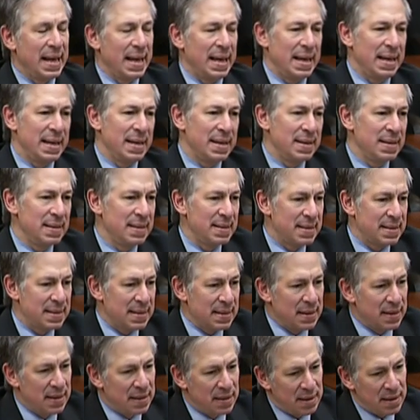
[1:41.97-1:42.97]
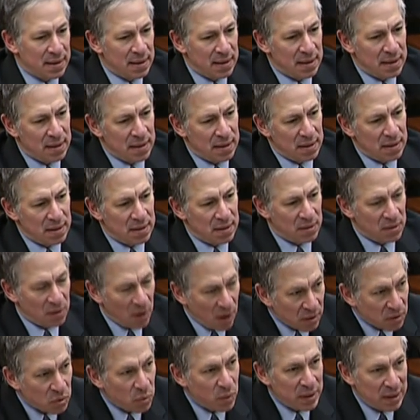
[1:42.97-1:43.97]
is
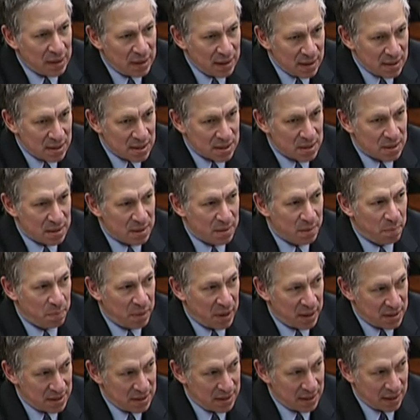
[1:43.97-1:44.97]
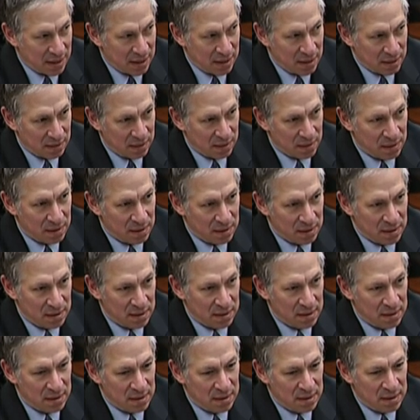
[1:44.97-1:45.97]
not with this particular
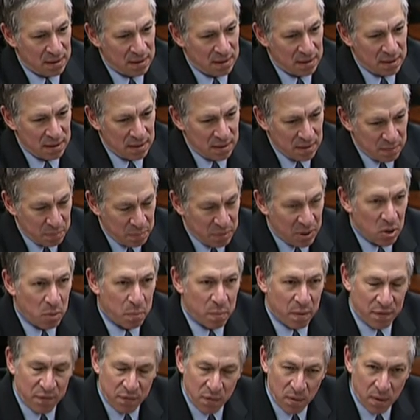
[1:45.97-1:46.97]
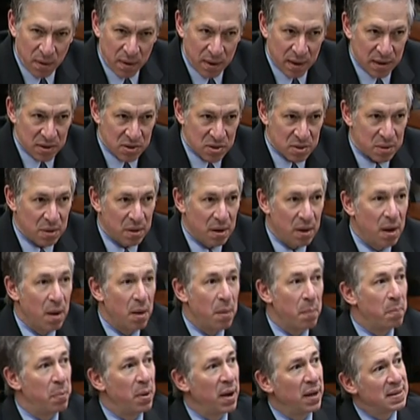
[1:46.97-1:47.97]
bill before us,
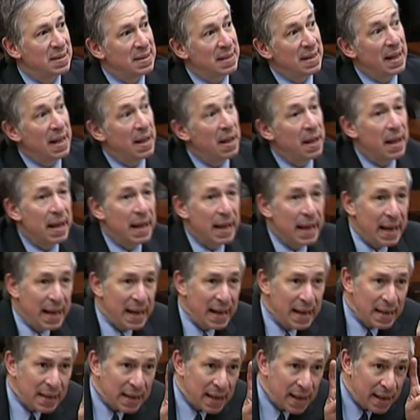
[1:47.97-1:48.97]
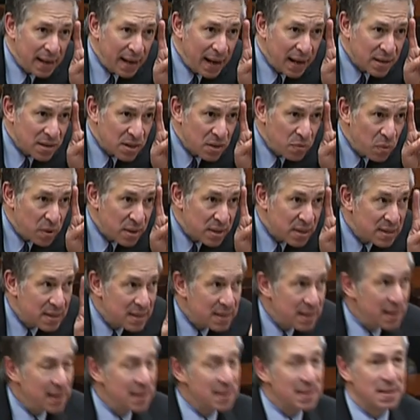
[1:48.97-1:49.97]
but in connection with
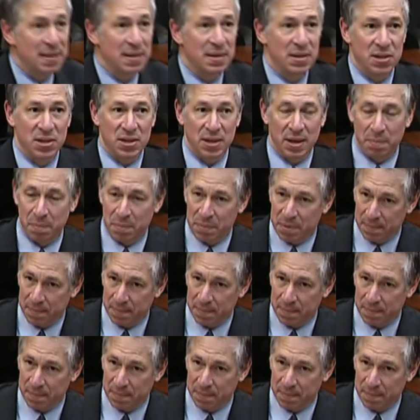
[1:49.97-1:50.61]
citizenship.